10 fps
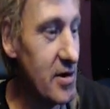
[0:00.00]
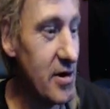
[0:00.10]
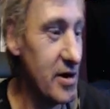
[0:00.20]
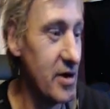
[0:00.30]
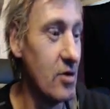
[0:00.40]

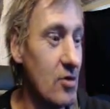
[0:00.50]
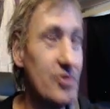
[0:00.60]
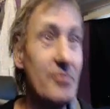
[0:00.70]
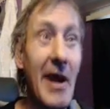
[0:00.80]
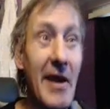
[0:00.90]
And it goes
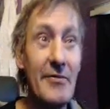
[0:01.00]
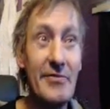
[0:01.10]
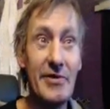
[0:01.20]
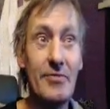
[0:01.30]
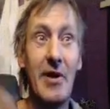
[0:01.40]
round
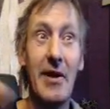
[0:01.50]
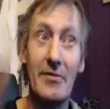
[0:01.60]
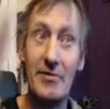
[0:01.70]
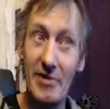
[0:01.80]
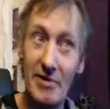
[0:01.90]
and
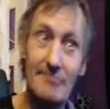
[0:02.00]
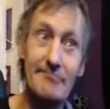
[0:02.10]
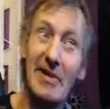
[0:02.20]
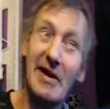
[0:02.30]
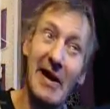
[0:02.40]
round and
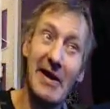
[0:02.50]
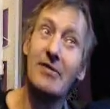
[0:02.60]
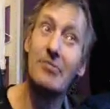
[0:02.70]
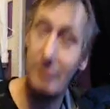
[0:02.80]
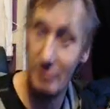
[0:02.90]
up and
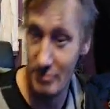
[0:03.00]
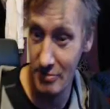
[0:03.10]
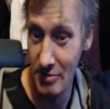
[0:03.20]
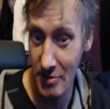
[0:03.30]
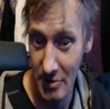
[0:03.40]
down.
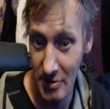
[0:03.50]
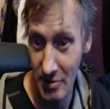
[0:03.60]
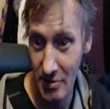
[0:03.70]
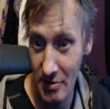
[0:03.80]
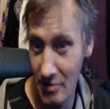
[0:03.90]

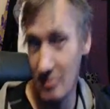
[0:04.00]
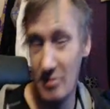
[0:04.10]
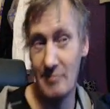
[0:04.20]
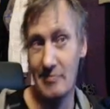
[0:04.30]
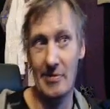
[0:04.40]

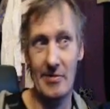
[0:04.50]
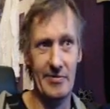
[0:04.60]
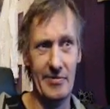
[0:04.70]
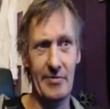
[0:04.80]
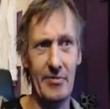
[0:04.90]
But
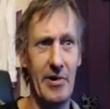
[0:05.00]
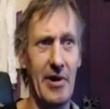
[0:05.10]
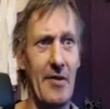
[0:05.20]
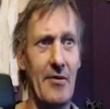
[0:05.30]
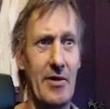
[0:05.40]
what I
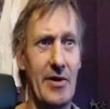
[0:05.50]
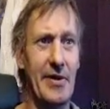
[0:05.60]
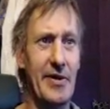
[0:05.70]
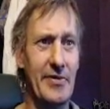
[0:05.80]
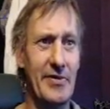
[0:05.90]
want
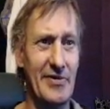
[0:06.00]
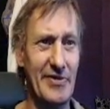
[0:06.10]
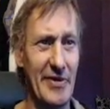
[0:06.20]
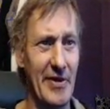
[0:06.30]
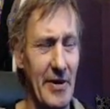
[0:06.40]
to do is,
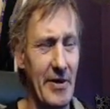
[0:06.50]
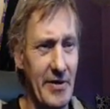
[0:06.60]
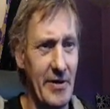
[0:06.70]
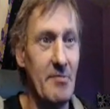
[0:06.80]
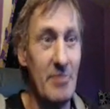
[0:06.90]

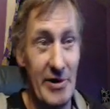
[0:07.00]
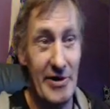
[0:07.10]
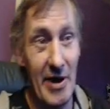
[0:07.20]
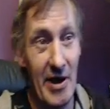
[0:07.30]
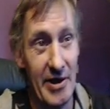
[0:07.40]

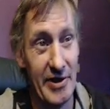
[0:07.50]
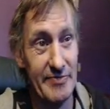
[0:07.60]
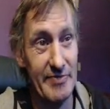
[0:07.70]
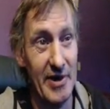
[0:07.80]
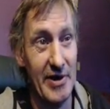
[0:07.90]
I'll
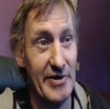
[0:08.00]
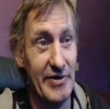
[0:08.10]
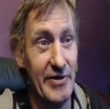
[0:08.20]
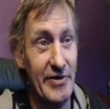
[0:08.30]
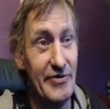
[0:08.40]
explain it to
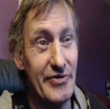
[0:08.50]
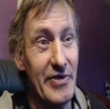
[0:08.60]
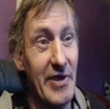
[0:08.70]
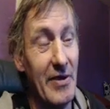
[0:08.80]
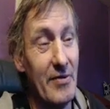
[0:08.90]
you so
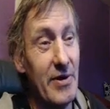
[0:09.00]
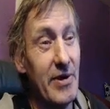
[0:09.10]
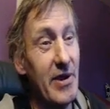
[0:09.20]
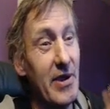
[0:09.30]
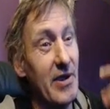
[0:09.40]
that way
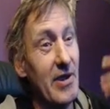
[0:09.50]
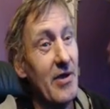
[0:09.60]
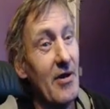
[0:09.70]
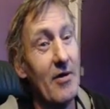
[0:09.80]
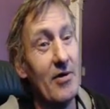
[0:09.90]

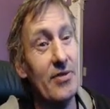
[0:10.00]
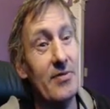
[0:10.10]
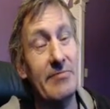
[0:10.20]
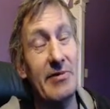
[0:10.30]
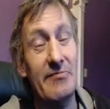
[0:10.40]
all
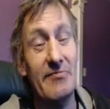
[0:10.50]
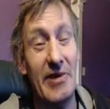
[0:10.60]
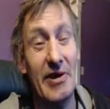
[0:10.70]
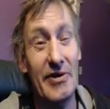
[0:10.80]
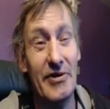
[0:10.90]
them
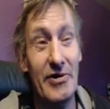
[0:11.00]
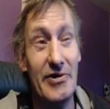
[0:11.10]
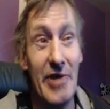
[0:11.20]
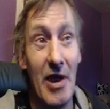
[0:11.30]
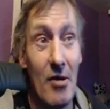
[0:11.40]

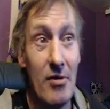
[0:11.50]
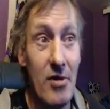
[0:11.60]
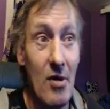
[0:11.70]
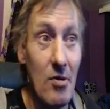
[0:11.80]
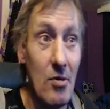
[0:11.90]
inventors out in the
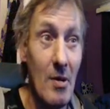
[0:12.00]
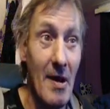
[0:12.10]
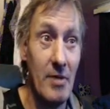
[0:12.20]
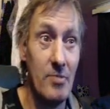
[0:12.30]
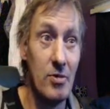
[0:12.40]
whole
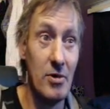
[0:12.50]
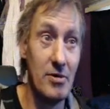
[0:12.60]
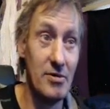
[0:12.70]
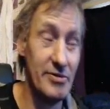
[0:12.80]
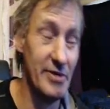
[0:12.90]
wide
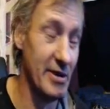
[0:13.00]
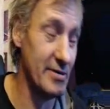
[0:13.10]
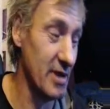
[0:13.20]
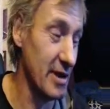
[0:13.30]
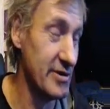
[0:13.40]
world
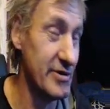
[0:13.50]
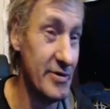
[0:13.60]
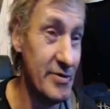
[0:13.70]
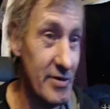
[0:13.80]
that like to